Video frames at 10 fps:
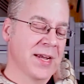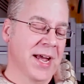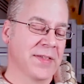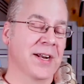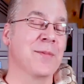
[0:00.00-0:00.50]

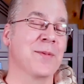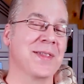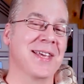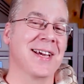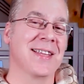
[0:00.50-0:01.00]
And the number
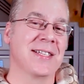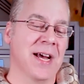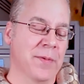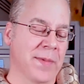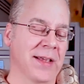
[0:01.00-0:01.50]
one thing on the
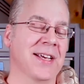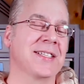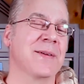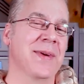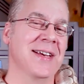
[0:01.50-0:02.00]
top of my
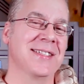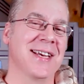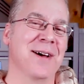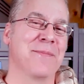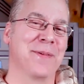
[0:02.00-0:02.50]
list, it may
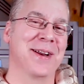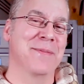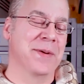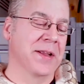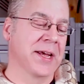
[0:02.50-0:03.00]
sound pretty
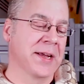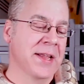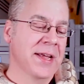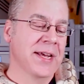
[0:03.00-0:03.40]
appealing,